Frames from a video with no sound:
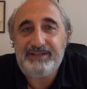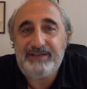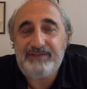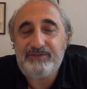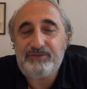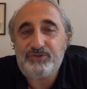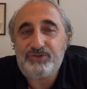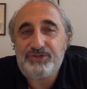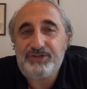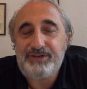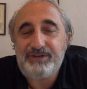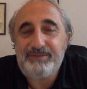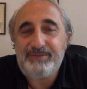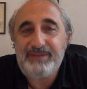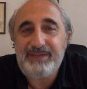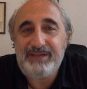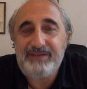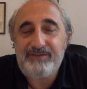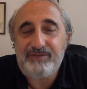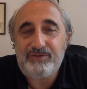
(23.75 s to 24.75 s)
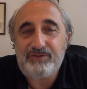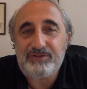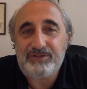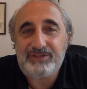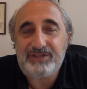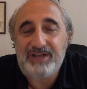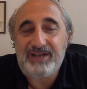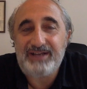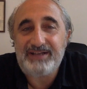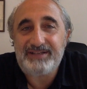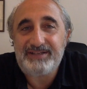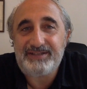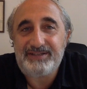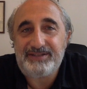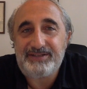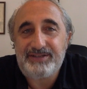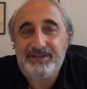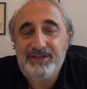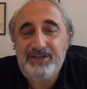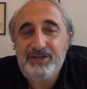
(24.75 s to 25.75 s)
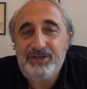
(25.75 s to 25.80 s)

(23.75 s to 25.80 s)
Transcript: evolutionary behavioral sciences.